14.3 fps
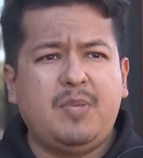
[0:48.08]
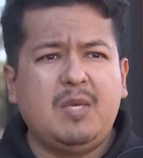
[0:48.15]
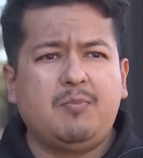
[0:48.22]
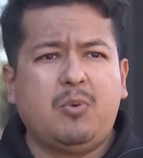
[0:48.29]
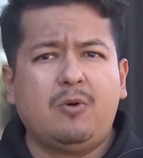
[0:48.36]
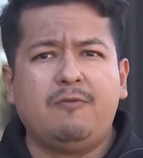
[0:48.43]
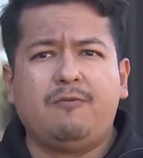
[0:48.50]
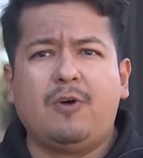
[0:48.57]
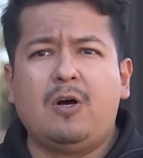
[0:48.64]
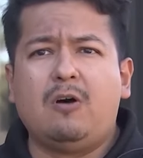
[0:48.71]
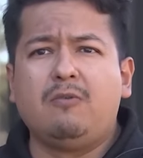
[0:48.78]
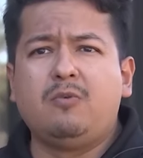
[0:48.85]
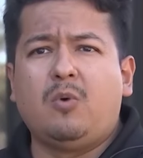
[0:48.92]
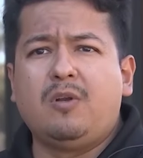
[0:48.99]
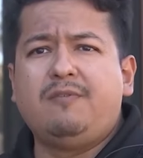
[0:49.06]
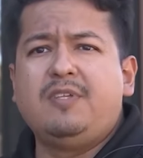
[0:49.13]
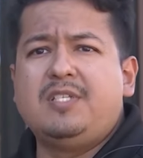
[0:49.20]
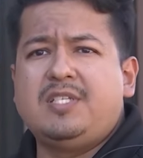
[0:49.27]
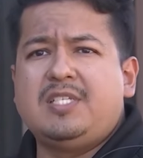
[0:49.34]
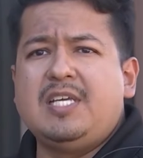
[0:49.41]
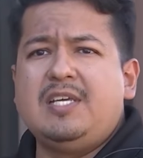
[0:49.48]
people involved, one of the
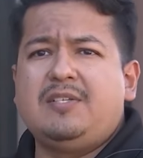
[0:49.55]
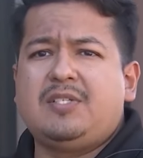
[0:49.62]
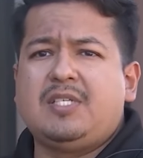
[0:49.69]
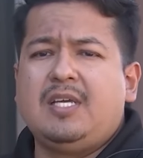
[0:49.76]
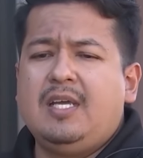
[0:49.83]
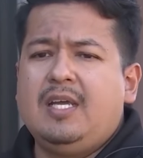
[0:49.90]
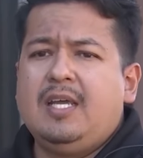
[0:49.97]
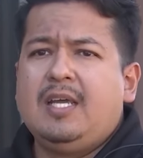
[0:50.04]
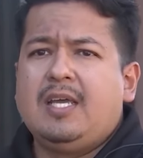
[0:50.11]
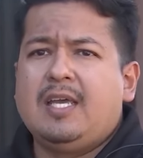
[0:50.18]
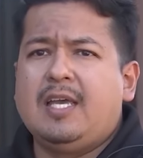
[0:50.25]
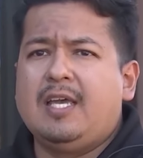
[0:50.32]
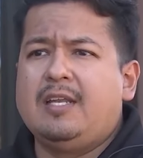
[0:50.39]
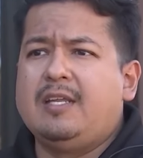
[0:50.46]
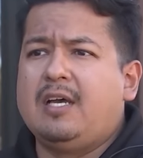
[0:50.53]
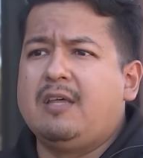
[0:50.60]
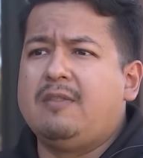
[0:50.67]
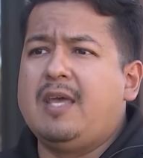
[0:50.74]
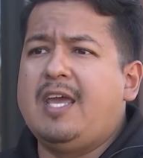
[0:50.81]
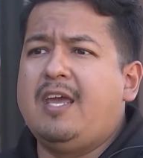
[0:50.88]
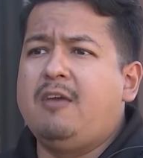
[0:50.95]
deceased and uh,
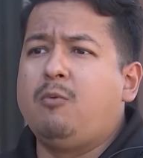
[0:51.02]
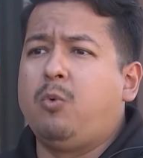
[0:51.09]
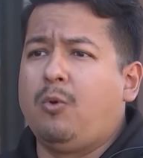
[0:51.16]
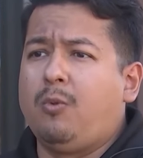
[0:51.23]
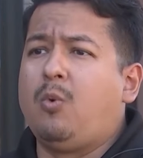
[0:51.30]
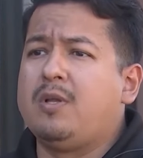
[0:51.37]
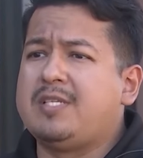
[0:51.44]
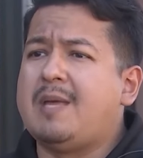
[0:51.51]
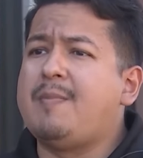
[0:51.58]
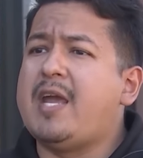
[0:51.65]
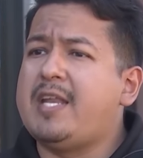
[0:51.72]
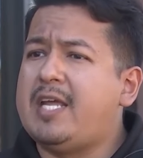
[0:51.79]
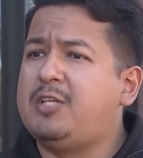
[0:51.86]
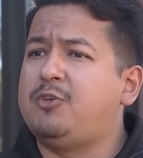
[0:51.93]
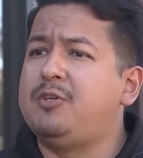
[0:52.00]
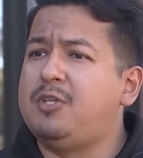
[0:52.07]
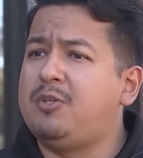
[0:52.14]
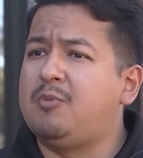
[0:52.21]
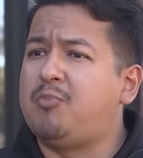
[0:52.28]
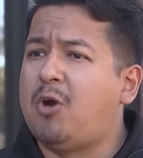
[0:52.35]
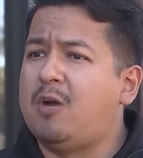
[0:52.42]
they were the ones that made entry into
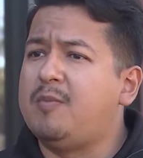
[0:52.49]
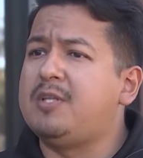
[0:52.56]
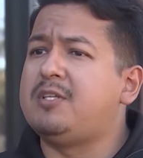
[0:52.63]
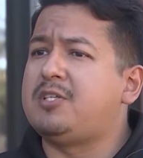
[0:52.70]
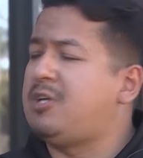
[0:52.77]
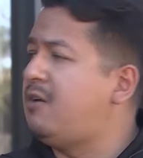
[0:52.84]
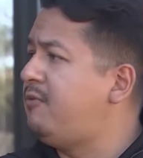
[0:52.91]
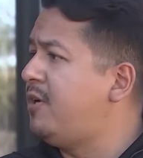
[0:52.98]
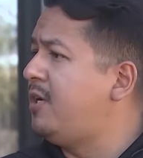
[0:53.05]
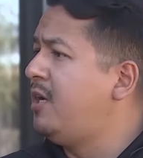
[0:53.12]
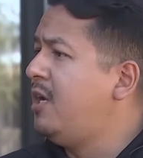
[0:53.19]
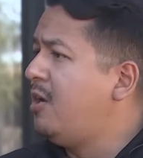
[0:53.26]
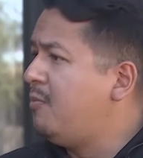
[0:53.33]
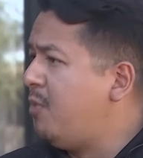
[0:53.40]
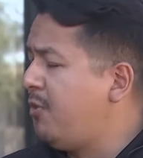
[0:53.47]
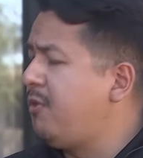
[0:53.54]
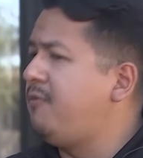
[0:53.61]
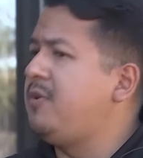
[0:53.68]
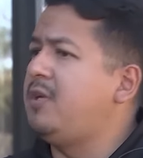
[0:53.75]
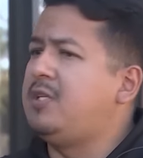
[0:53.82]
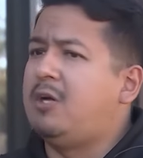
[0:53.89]
the apartment, discovering both
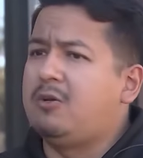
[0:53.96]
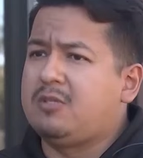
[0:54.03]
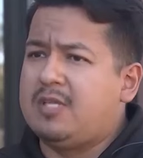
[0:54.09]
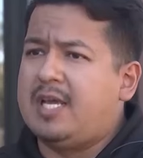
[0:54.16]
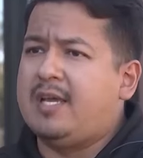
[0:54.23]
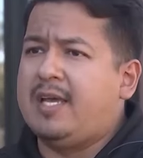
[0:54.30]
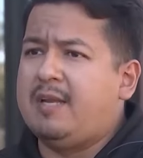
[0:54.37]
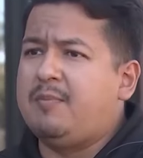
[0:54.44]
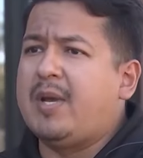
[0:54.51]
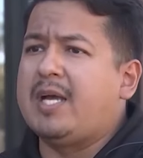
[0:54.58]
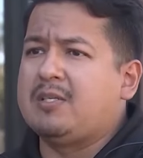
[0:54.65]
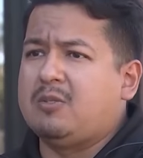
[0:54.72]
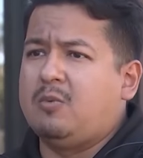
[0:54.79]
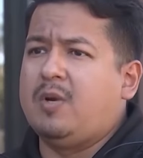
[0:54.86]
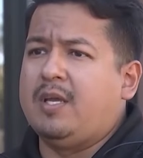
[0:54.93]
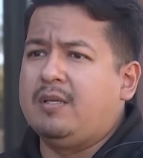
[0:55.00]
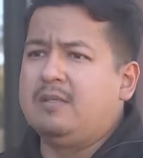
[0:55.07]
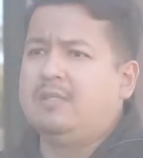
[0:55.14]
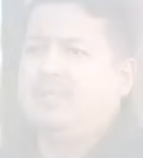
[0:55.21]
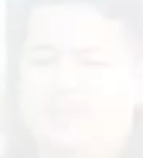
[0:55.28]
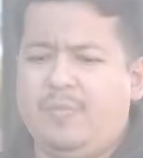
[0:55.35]
of the adults that had passed away.
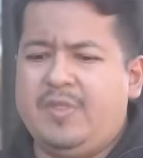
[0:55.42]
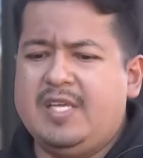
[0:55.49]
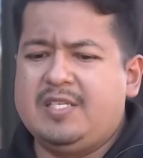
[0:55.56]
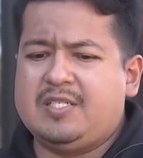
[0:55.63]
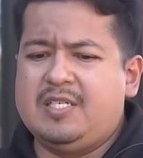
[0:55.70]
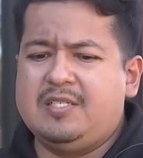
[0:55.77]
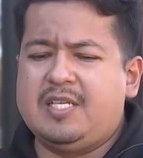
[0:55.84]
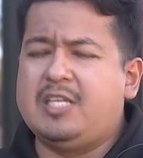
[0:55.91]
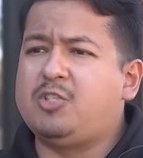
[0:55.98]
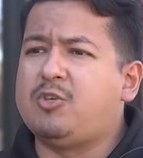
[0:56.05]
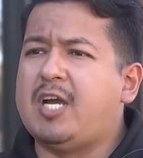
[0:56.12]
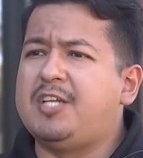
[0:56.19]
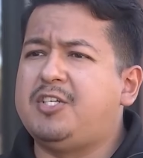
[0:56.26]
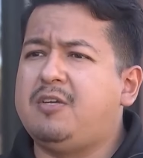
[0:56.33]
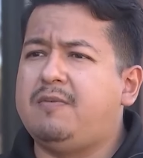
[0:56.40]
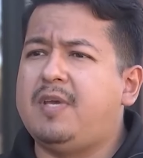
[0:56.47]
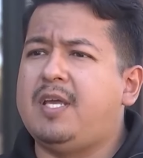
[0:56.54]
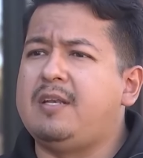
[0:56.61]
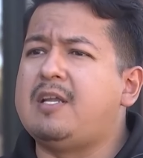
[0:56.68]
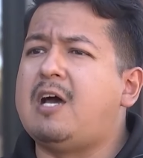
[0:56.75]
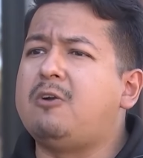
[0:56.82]
This is a tragic
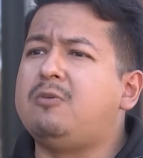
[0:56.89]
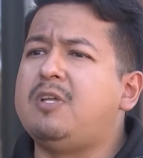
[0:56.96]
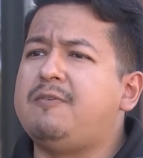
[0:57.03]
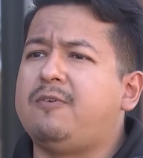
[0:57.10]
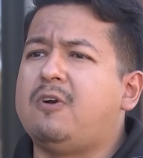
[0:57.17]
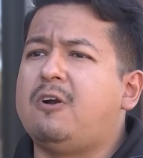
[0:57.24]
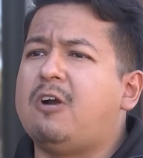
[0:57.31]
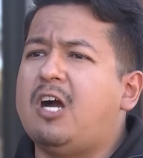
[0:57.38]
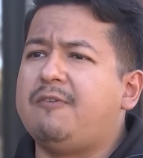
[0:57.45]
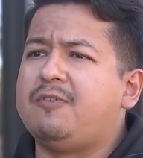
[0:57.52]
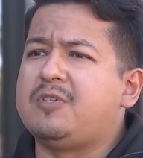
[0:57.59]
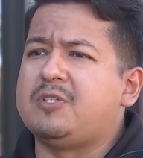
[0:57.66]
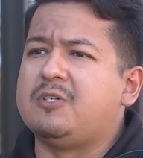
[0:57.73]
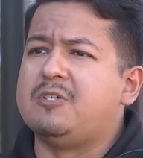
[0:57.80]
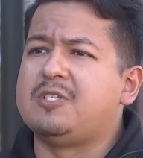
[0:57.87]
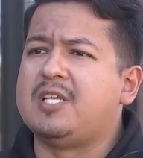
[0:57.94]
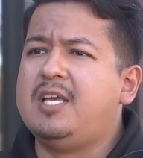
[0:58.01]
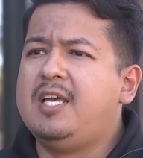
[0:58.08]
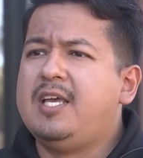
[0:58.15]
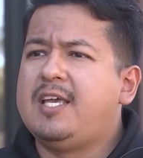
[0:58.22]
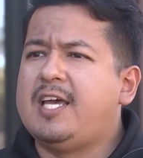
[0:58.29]
event, not only for our officers
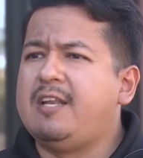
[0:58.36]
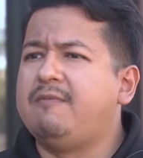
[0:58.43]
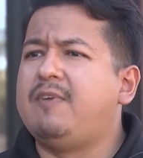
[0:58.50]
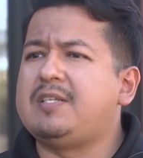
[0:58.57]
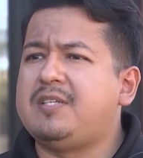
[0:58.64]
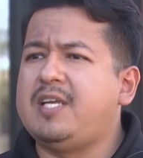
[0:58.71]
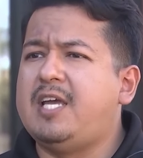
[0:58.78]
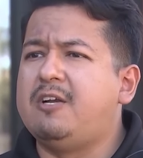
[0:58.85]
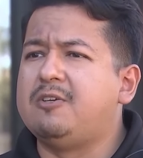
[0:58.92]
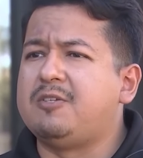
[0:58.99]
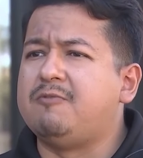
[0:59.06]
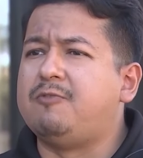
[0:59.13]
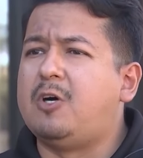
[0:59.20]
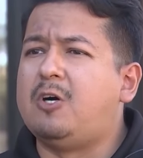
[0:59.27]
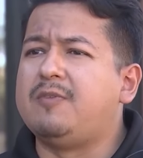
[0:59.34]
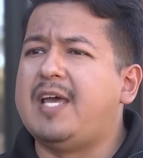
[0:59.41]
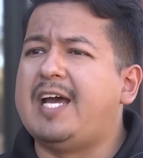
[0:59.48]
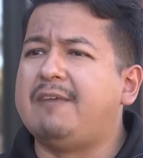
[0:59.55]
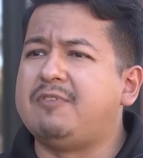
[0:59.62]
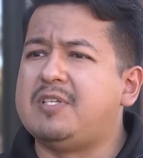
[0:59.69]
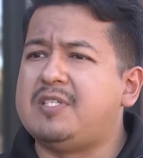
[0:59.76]
and investigators involved that
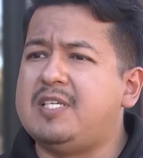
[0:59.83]
have to